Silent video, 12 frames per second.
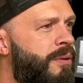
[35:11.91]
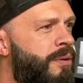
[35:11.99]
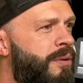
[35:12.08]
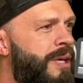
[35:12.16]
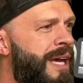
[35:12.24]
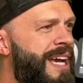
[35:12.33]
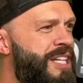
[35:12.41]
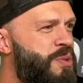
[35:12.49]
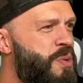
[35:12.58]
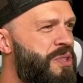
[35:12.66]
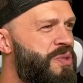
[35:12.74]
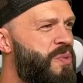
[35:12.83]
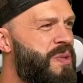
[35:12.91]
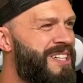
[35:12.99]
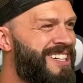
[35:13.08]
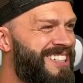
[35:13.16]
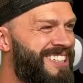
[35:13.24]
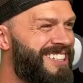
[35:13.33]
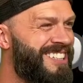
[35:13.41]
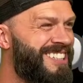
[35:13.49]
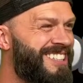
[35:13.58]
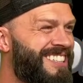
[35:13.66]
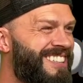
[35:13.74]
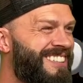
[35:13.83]
Casuals,
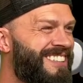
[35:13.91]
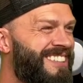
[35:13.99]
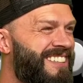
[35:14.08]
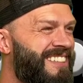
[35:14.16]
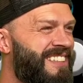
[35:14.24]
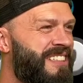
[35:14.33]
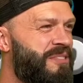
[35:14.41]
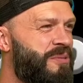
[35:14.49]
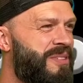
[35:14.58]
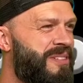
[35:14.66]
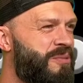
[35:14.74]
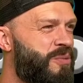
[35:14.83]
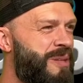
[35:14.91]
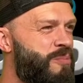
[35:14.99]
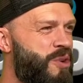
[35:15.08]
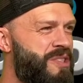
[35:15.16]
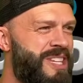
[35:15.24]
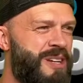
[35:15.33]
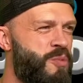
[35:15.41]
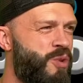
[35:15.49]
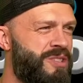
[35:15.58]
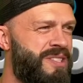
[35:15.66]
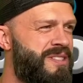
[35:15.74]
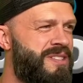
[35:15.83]
what? Whitmore
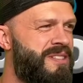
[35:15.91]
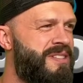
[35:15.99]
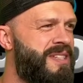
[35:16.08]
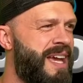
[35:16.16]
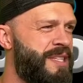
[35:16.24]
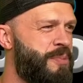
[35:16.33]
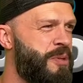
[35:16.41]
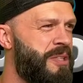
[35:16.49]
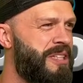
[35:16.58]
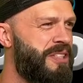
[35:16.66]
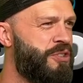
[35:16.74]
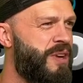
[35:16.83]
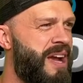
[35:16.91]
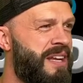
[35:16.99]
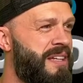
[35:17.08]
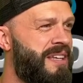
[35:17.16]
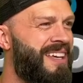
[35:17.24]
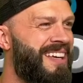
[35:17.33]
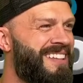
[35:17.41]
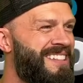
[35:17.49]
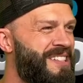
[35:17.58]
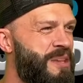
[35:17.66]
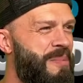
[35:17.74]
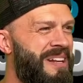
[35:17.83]
Sycamore's desperately trying to get
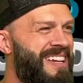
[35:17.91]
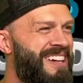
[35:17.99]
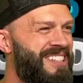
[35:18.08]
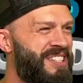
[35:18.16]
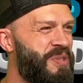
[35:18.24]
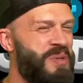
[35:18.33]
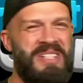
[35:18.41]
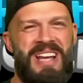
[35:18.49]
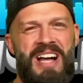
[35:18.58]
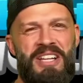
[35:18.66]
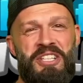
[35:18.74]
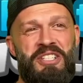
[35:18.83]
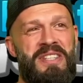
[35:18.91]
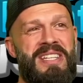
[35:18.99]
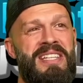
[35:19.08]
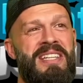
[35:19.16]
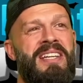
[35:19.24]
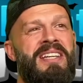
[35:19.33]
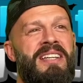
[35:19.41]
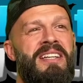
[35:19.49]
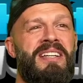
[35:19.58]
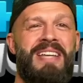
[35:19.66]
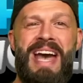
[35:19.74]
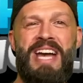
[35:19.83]
somebody else to acknowledge the
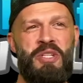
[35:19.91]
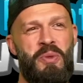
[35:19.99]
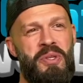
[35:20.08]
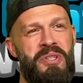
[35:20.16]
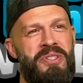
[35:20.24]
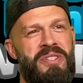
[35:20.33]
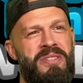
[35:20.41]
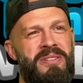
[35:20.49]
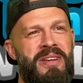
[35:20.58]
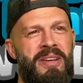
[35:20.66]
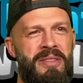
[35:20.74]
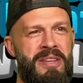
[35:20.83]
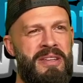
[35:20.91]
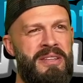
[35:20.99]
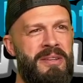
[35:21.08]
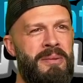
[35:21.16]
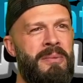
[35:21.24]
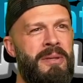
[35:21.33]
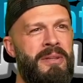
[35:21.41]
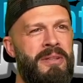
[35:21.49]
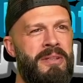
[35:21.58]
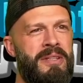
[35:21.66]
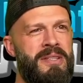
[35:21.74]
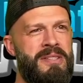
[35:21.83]
casuals. I think he
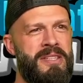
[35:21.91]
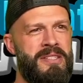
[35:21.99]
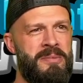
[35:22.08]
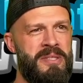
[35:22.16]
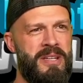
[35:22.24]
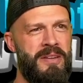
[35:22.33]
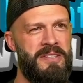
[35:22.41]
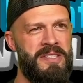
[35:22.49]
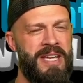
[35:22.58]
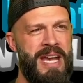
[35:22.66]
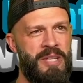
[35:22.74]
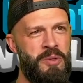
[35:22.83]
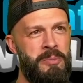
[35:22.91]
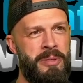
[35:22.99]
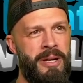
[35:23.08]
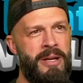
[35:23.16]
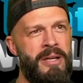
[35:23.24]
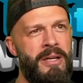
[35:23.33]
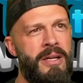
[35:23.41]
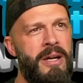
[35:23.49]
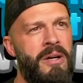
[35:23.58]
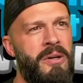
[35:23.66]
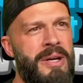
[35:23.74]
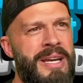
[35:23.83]
sees himself as a casual player.
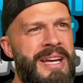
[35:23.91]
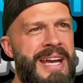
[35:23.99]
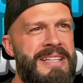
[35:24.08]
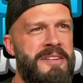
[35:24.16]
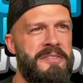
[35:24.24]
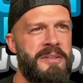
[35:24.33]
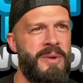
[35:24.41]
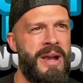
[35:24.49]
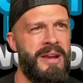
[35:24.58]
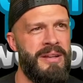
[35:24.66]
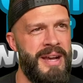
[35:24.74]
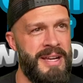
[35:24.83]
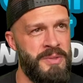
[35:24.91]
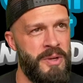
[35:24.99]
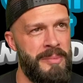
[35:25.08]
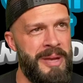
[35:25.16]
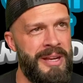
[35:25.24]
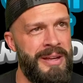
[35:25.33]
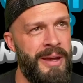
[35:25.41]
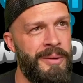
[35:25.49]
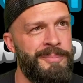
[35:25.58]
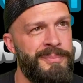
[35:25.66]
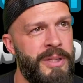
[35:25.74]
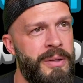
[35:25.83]
Oh, hey, I definitely recognize where I'm at
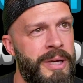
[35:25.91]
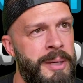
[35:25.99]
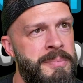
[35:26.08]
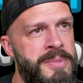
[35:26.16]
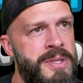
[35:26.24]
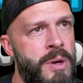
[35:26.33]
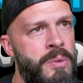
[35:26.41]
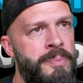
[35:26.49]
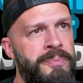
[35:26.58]
now. Okay, so